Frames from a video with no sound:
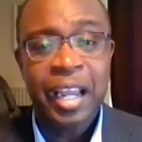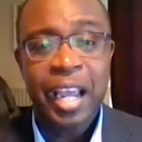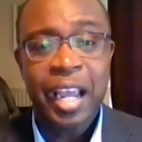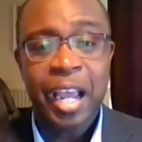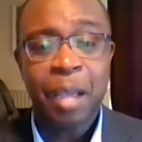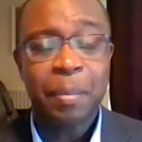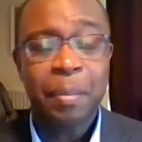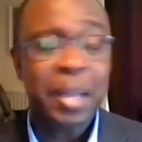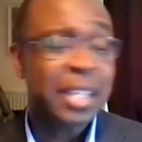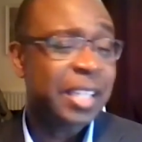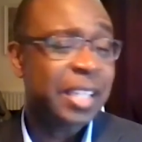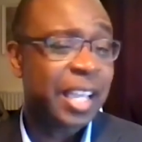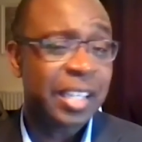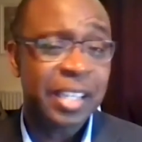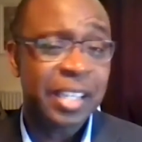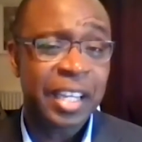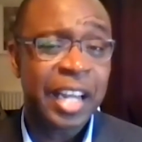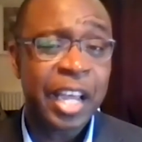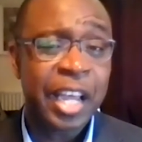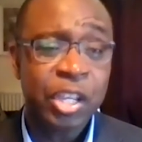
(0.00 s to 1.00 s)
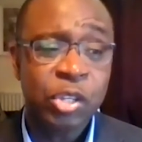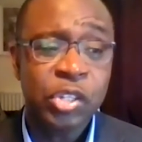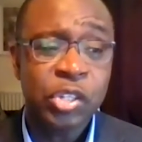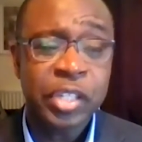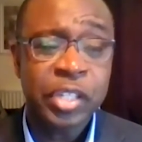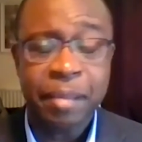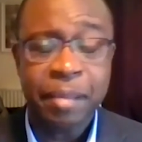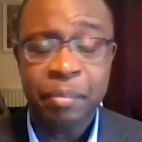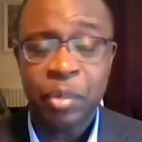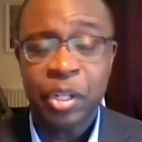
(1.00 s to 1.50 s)
As I said, I use
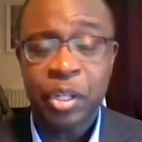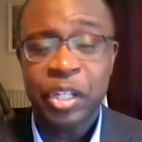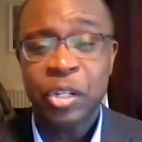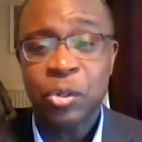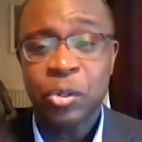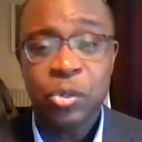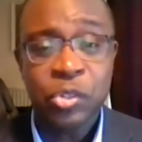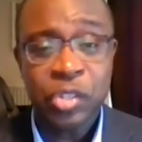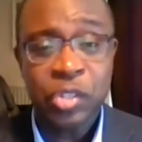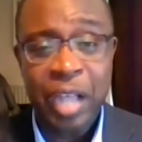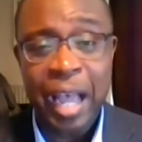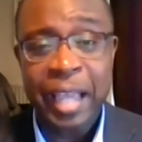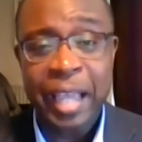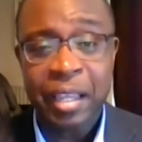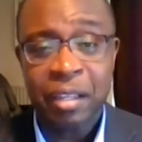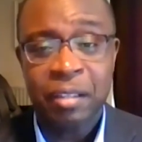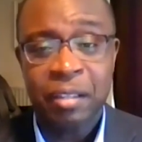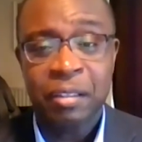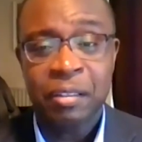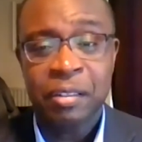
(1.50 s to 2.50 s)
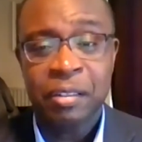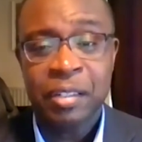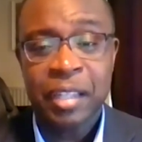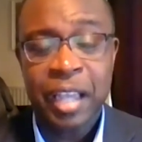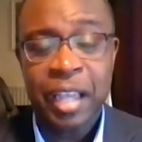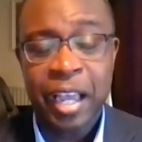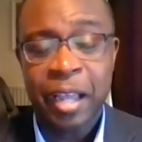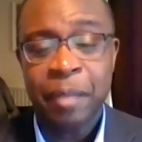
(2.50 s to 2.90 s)
somebody who cycles